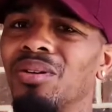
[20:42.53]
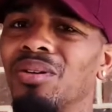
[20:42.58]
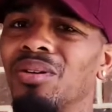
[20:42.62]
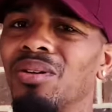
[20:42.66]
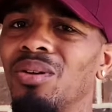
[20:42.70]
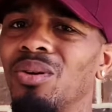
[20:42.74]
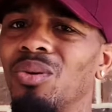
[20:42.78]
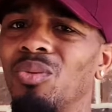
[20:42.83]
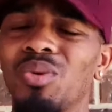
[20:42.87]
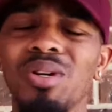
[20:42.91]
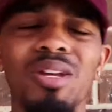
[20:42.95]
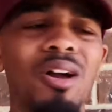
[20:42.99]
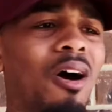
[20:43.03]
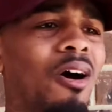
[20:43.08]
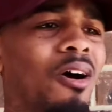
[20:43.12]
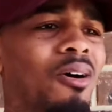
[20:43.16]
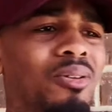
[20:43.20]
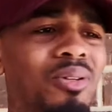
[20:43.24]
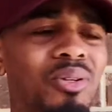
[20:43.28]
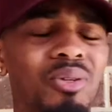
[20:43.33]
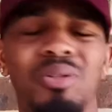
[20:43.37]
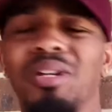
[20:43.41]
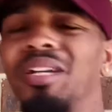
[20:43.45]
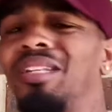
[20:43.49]
We all
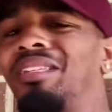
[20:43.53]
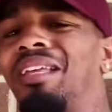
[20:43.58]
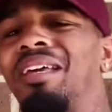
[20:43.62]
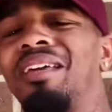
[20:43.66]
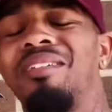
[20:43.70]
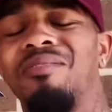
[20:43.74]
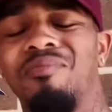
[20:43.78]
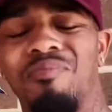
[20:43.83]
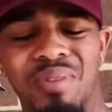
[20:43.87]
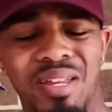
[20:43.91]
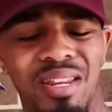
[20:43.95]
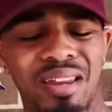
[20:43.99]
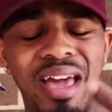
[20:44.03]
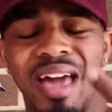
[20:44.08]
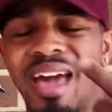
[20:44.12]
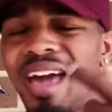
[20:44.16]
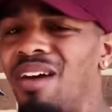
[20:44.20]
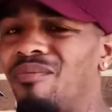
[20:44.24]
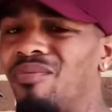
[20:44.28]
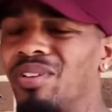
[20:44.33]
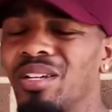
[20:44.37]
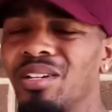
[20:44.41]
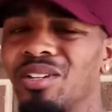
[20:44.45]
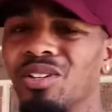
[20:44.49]
knew that they've been
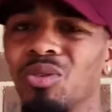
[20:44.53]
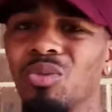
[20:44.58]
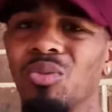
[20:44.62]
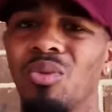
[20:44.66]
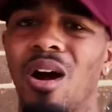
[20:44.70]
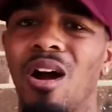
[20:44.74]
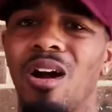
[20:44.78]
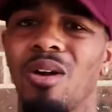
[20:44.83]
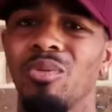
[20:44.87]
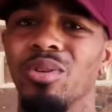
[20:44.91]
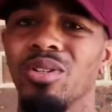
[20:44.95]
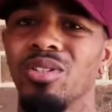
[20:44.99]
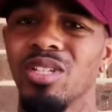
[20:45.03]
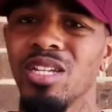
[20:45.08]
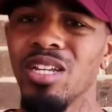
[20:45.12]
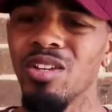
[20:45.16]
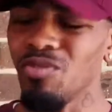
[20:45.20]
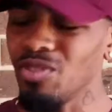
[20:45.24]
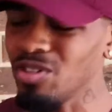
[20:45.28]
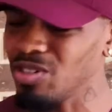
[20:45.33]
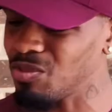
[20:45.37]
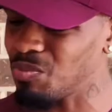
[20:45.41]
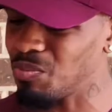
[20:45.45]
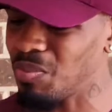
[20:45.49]
having good wide
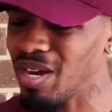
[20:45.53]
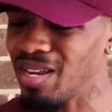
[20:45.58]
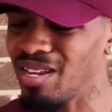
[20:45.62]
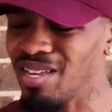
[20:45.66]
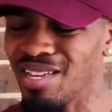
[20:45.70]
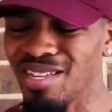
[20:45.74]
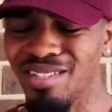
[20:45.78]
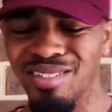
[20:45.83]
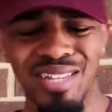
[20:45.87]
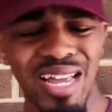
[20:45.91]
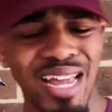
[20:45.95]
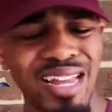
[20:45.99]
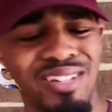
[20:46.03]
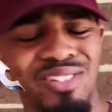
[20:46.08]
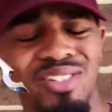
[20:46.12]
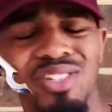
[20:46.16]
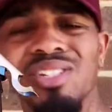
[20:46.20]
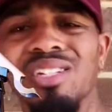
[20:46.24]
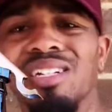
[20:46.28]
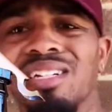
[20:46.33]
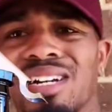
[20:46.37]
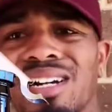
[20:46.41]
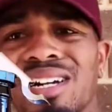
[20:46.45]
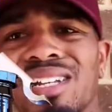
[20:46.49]
receivers, but it takes
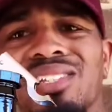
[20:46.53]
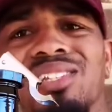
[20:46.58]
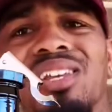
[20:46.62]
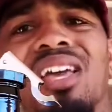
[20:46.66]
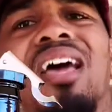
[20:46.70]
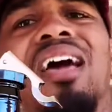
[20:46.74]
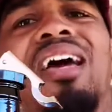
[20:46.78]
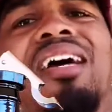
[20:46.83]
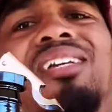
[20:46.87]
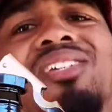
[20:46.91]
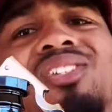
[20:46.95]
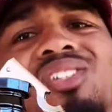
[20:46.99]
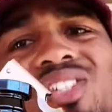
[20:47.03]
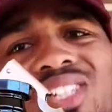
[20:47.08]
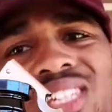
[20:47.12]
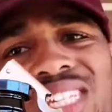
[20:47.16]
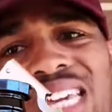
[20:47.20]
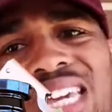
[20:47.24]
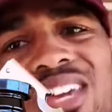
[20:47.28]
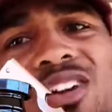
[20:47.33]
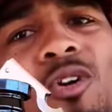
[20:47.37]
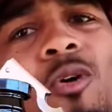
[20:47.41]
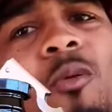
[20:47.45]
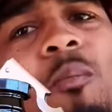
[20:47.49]
good
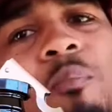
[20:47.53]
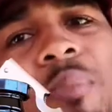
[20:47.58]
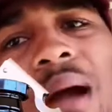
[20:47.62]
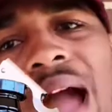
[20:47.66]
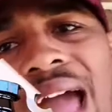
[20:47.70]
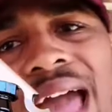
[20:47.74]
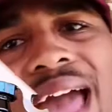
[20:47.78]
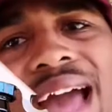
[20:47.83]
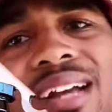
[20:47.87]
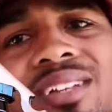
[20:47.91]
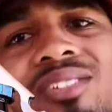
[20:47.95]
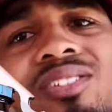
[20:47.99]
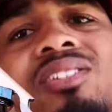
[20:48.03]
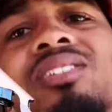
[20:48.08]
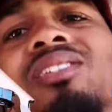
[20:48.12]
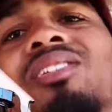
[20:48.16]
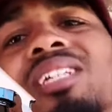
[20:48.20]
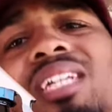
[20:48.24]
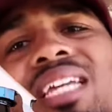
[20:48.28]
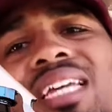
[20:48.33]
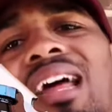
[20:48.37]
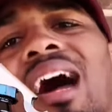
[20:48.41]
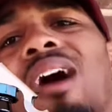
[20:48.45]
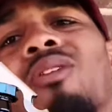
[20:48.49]
skill backs to
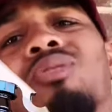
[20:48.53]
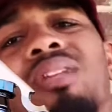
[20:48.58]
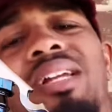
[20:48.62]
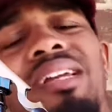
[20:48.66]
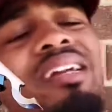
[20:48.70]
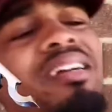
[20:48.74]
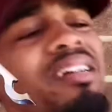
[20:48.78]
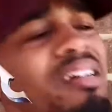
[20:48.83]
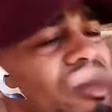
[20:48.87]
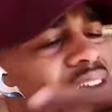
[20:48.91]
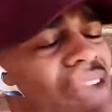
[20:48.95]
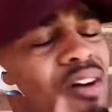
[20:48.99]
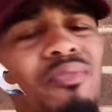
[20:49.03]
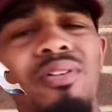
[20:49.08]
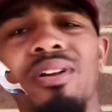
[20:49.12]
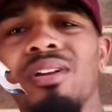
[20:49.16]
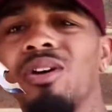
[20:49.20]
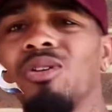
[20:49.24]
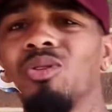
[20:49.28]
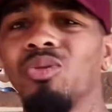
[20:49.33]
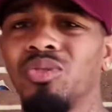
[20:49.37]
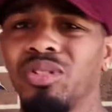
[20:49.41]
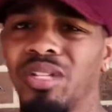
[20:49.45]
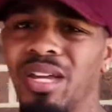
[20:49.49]
get out there and cover
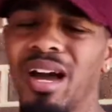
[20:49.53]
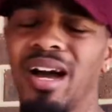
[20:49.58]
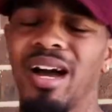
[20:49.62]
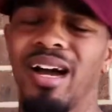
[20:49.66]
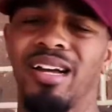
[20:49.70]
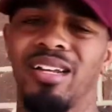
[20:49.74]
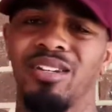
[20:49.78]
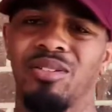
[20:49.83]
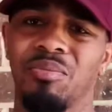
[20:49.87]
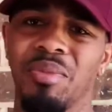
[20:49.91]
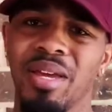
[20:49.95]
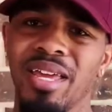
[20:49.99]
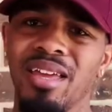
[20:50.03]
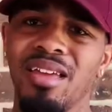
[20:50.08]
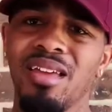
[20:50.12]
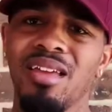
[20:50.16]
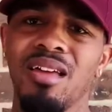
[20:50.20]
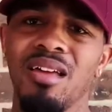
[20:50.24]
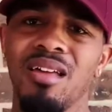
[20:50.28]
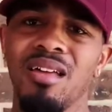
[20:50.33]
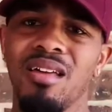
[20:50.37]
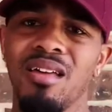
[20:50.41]
those guys, man.